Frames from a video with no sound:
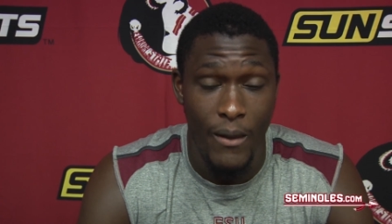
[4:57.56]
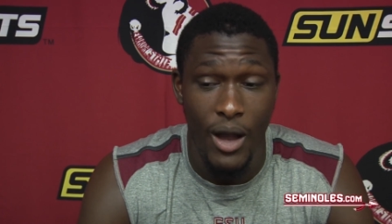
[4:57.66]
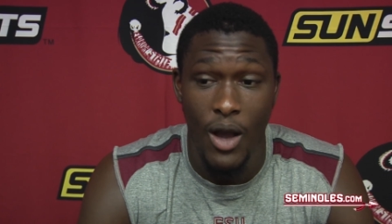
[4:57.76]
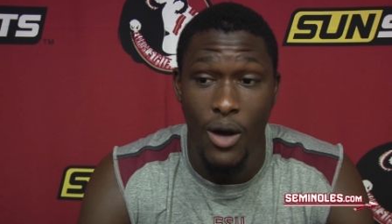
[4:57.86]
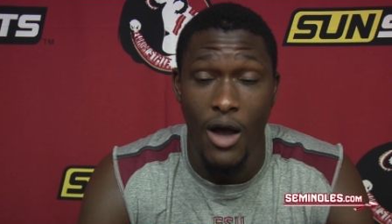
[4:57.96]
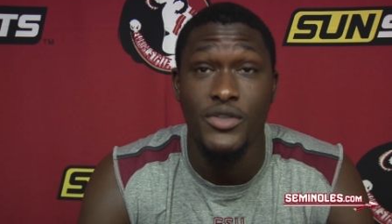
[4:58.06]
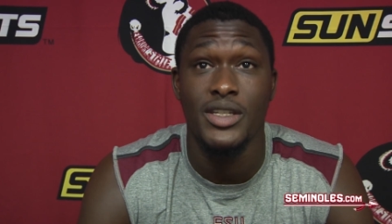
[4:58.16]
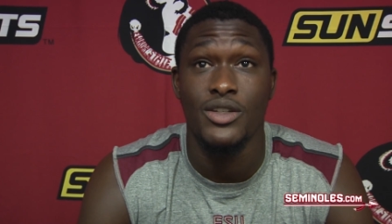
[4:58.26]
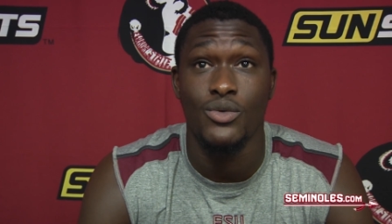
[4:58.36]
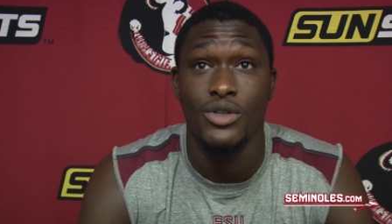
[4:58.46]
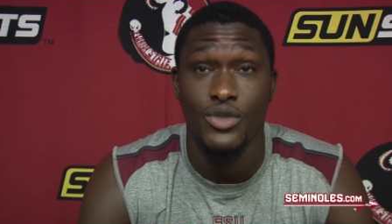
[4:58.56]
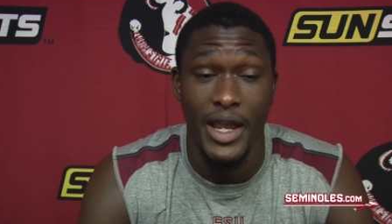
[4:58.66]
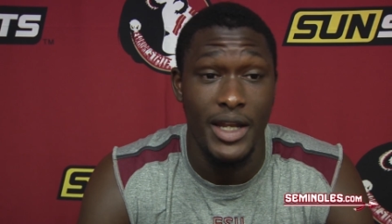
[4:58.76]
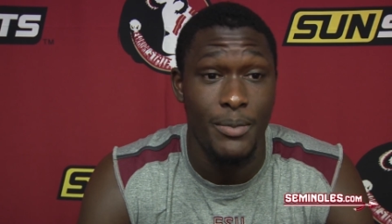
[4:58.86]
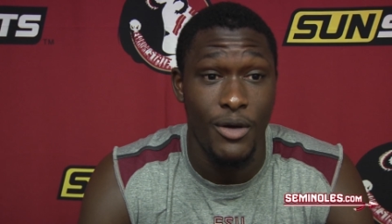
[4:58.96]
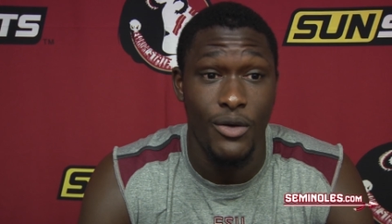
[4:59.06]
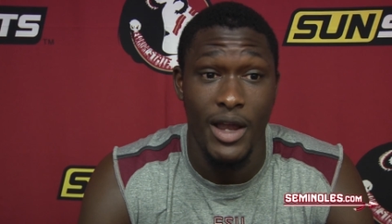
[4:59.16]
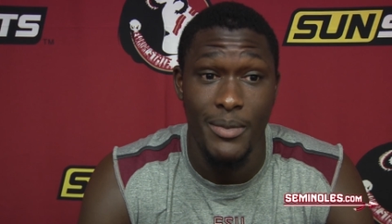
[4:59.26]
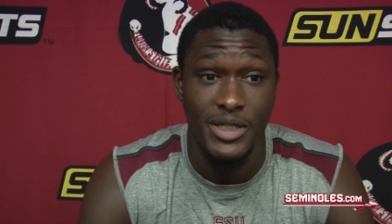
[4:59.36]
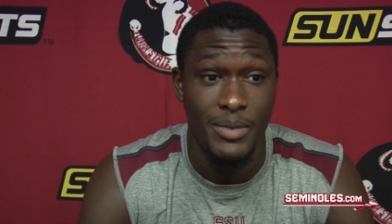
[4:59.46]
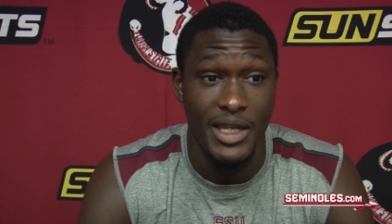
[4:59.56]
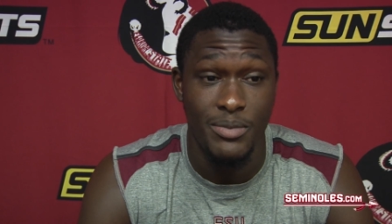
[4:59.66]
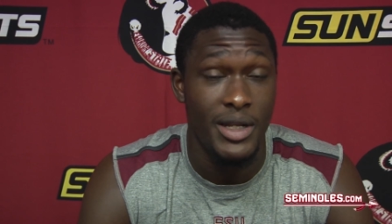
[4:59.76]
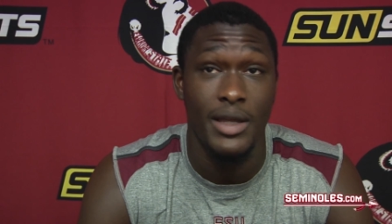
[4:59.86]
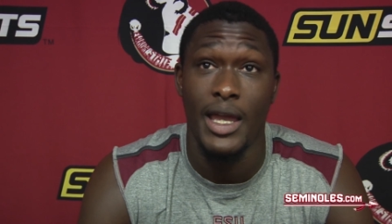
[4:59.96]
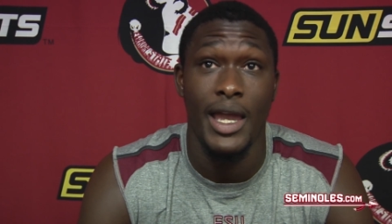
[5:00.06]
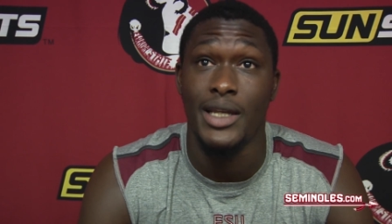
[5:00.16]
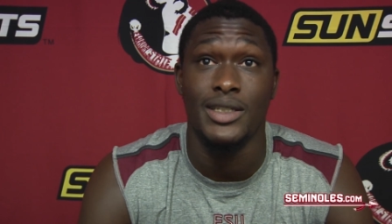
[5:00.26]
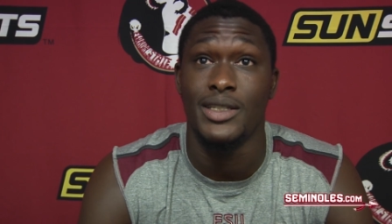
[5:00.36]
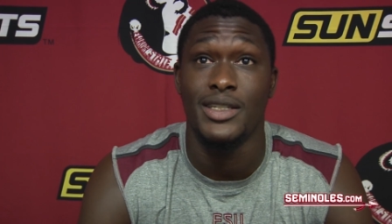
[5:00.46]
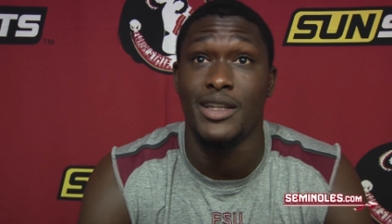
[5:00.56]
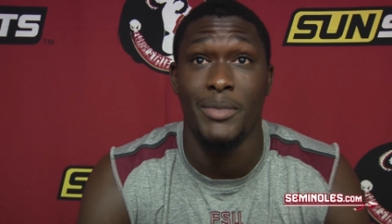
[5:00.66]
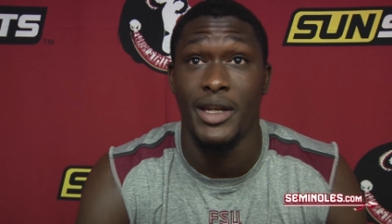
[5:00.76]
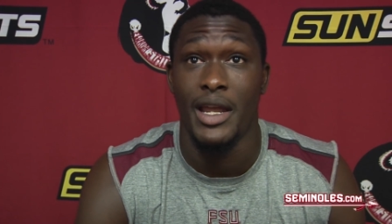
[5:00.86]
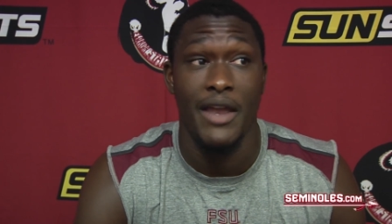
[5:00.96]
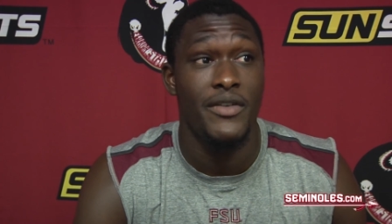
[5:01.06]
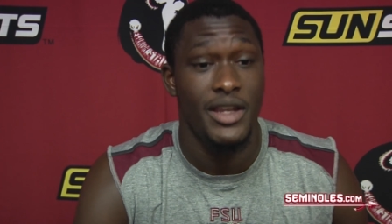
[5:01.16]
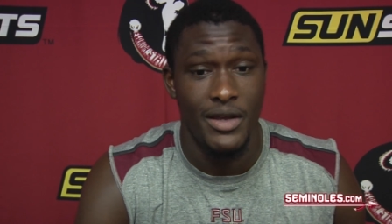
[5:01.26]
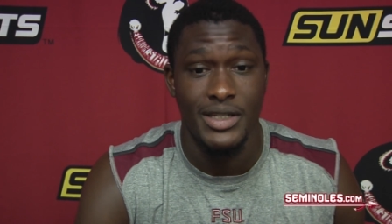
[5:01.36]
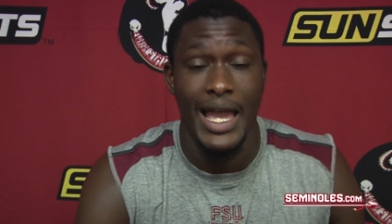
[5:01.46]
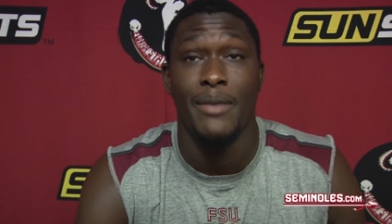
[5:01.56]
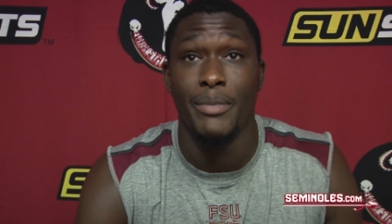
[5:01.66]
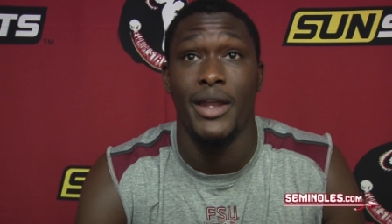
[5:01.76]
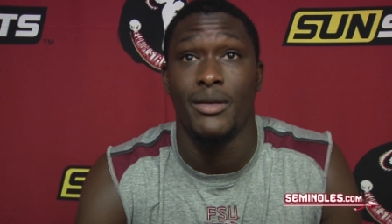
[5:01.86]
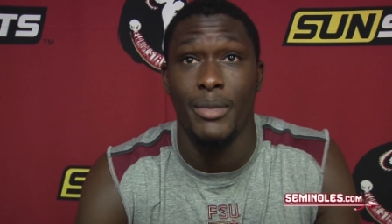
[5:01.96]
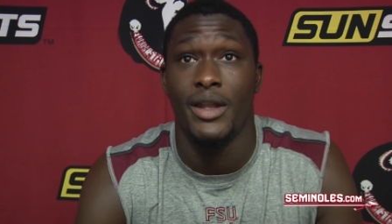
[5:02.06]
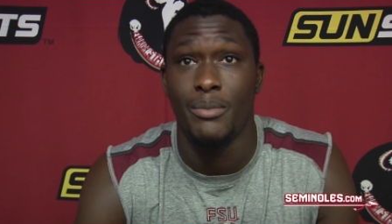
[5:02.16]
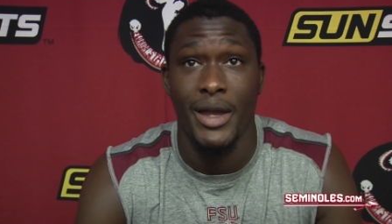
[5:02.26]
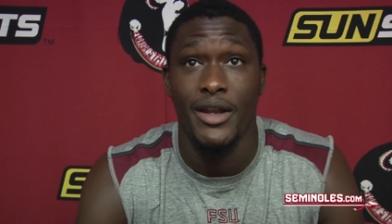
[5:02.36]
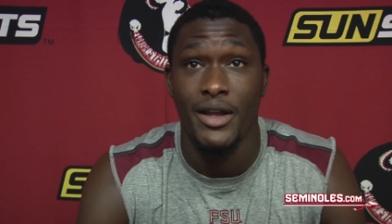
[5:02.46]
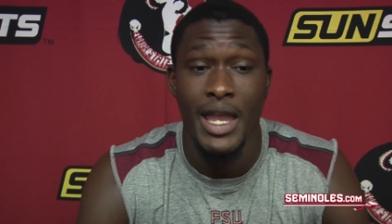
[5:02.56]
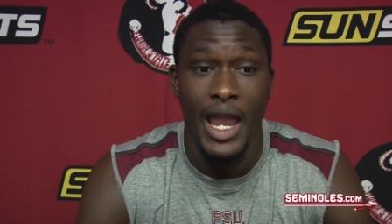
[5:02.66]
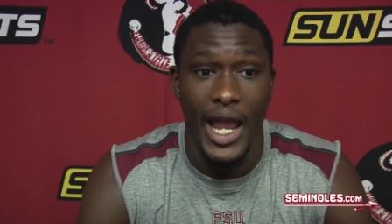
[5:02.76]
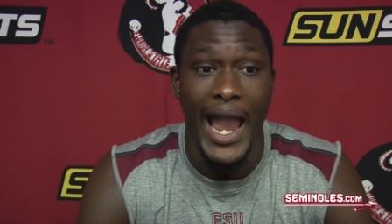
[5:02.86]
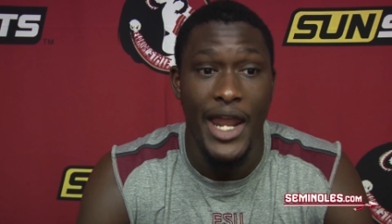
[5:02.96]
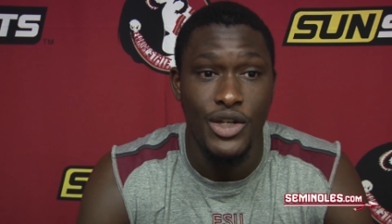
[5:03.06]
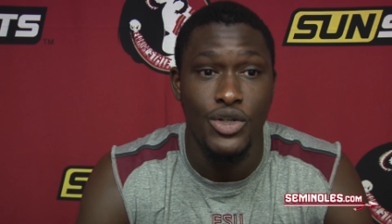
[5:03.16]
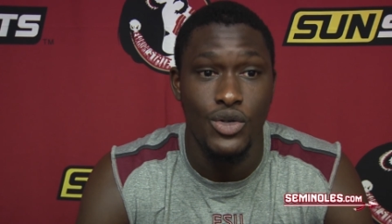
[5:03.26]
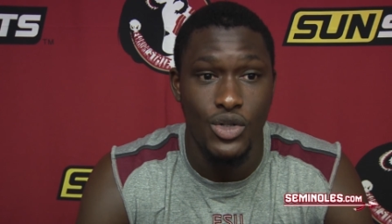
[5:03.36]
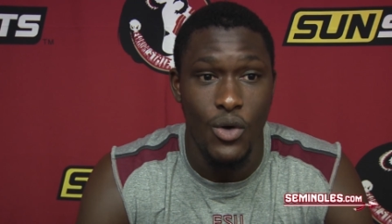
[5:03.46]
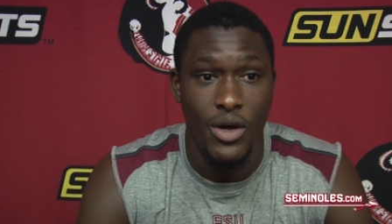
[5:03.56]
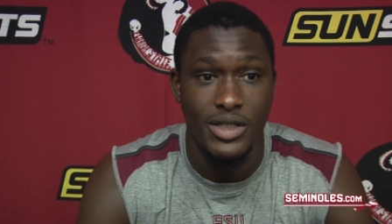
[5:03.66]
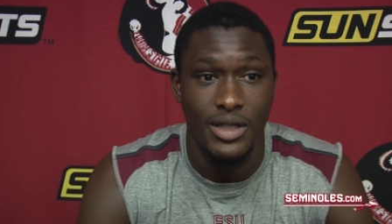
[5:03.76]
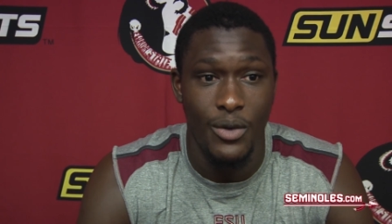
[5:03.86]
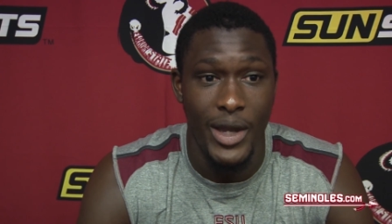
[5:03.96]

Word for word: our offseason training program has, has been excellent since I've been here. Every year it's gotten better and better and better. Our attitude towards the